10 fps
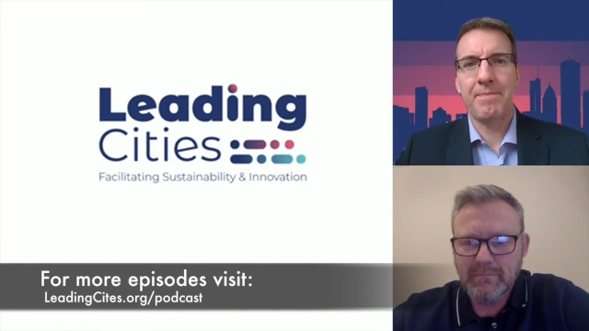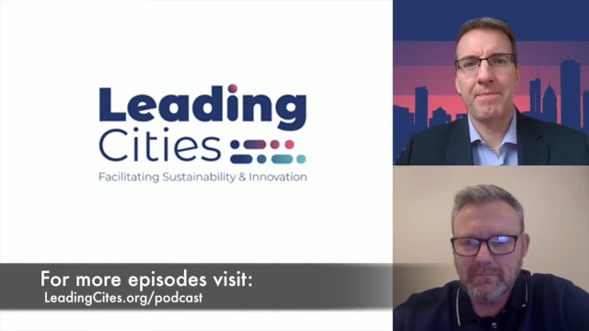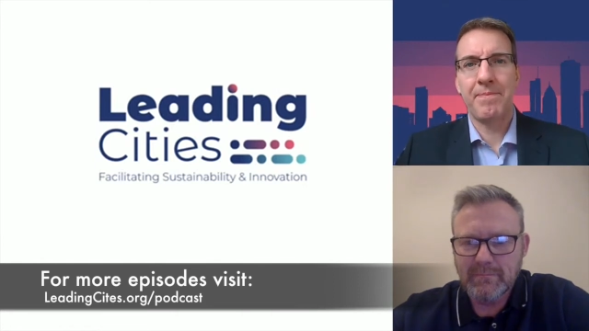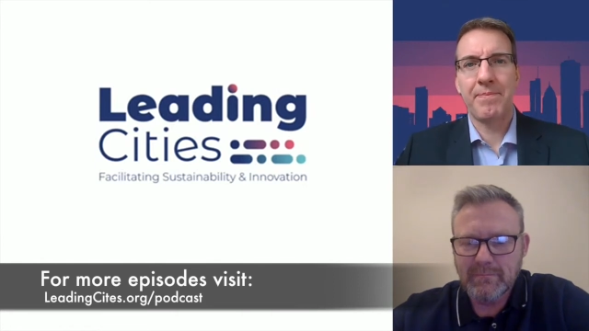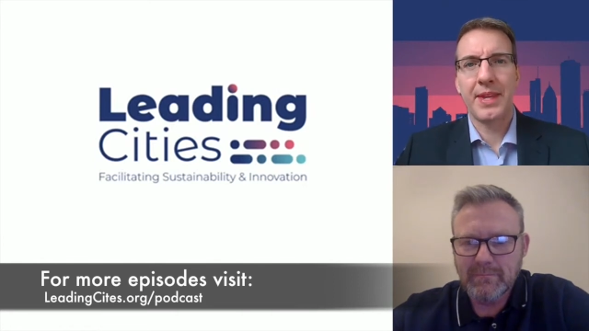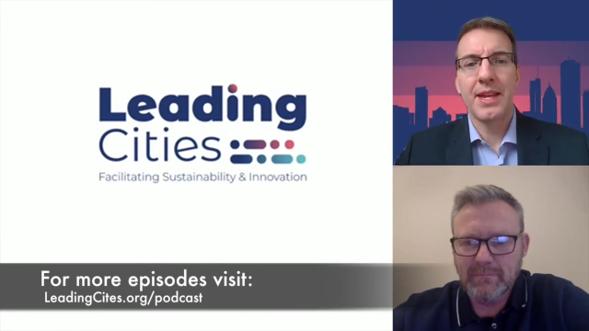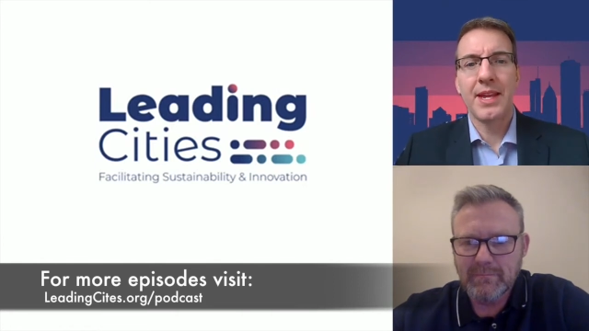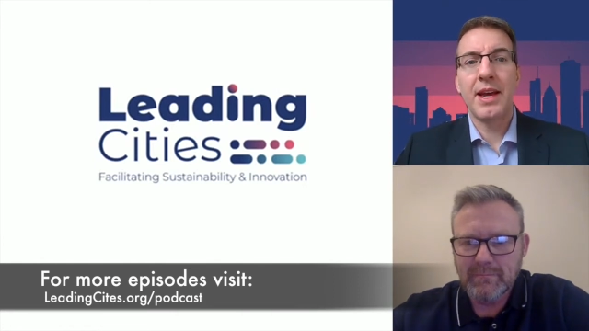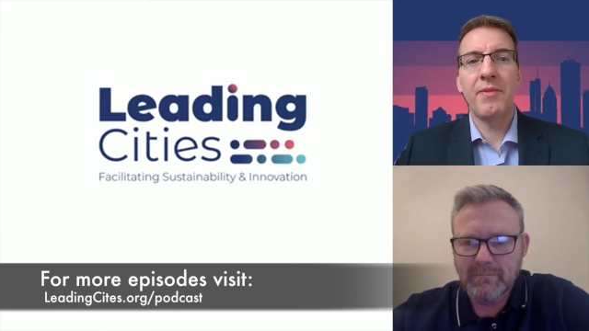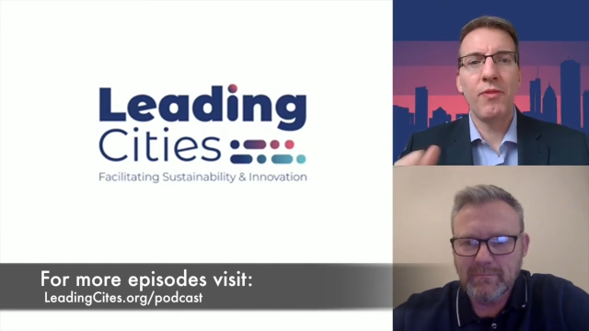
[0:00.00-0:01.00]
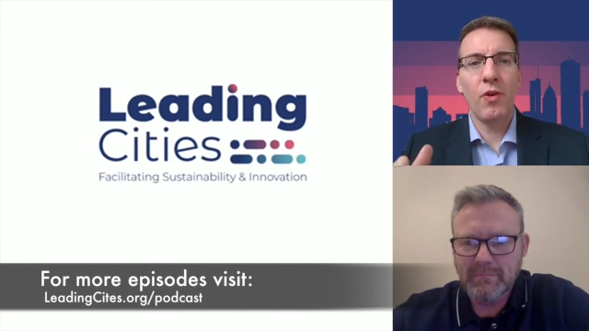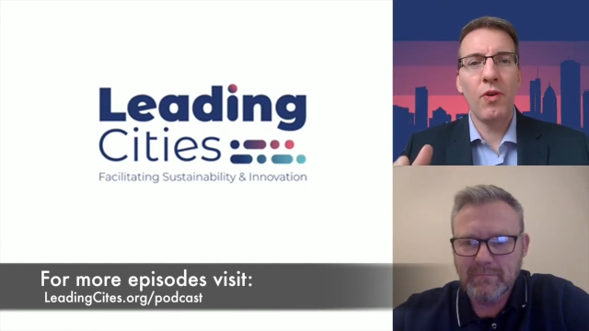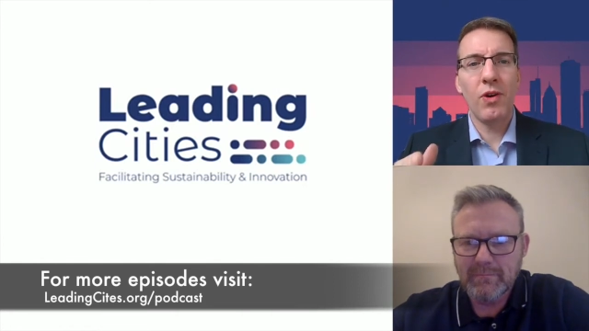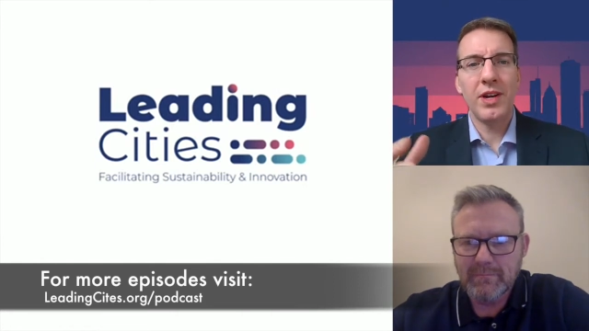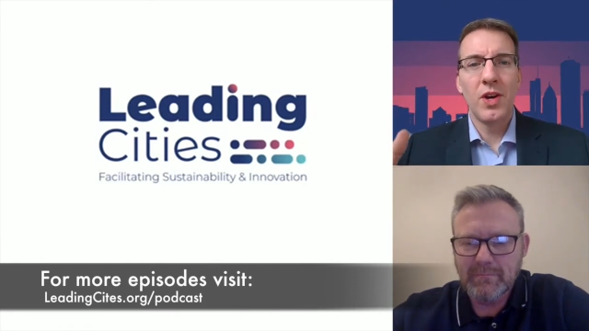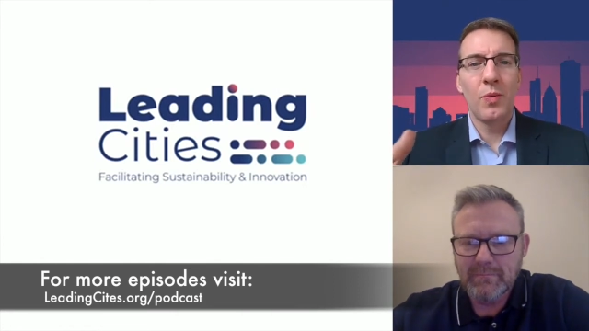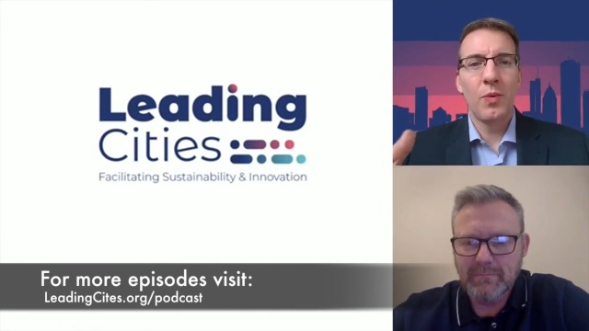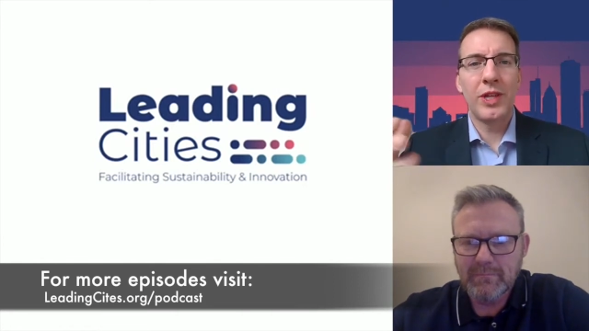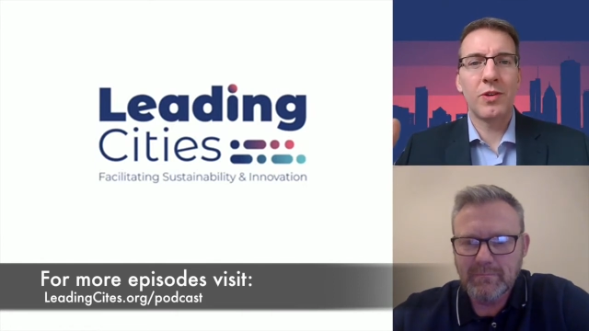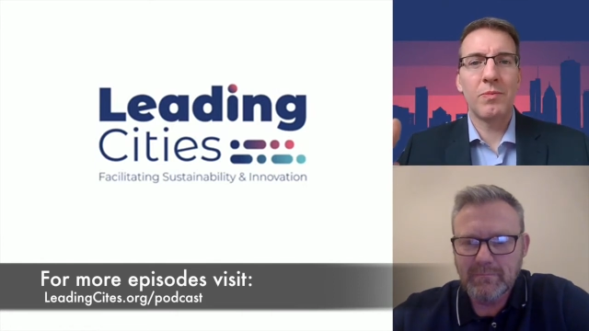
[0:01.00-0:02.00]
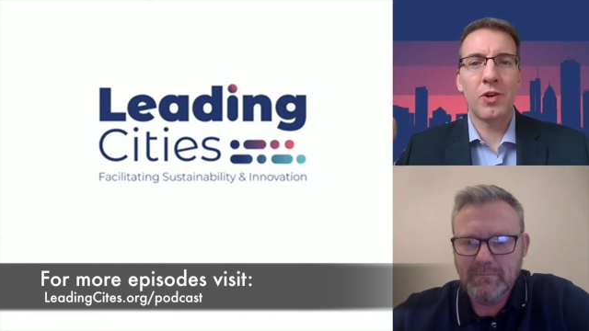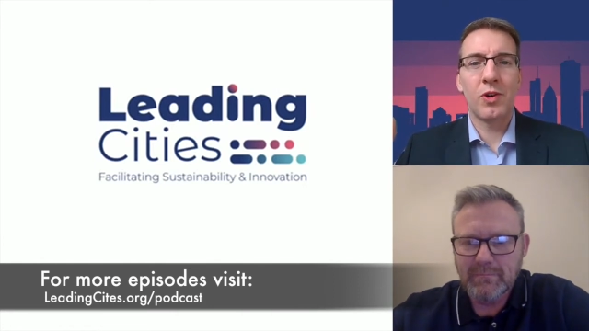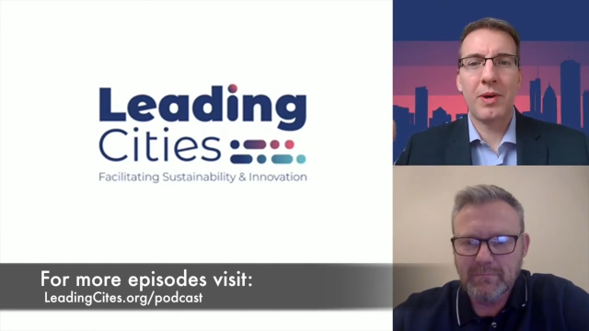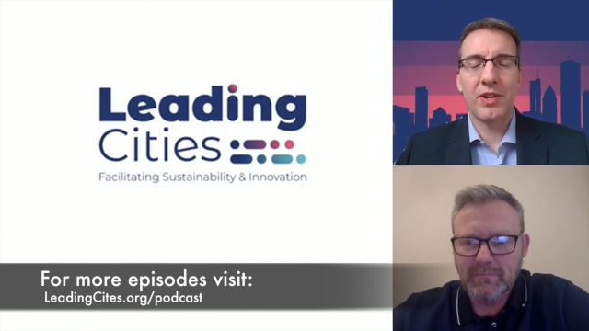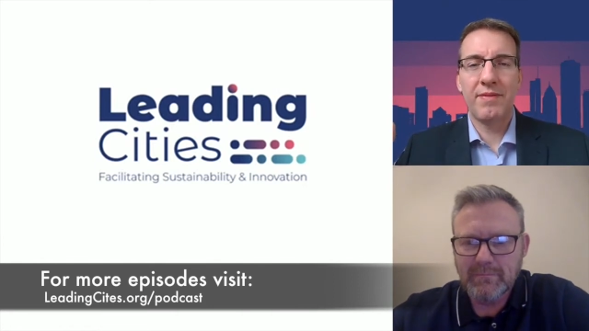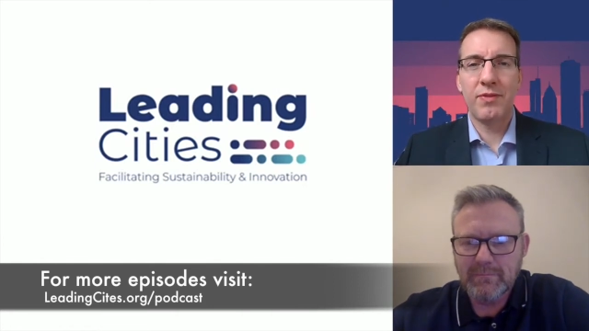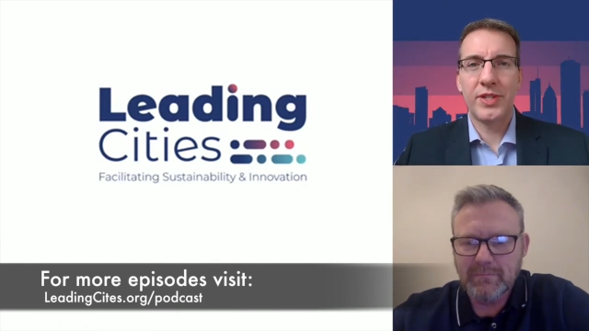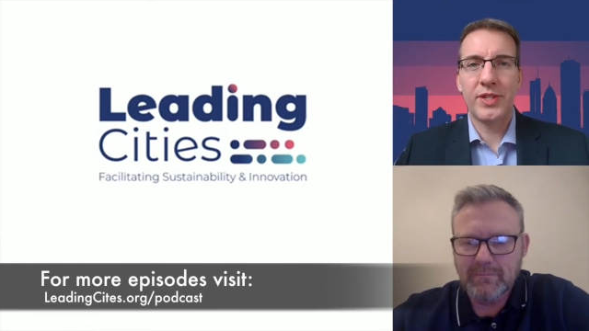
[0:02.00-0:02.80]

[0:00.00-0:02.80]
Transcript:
Speaker 1: Now, before we learn more about Enevo itself,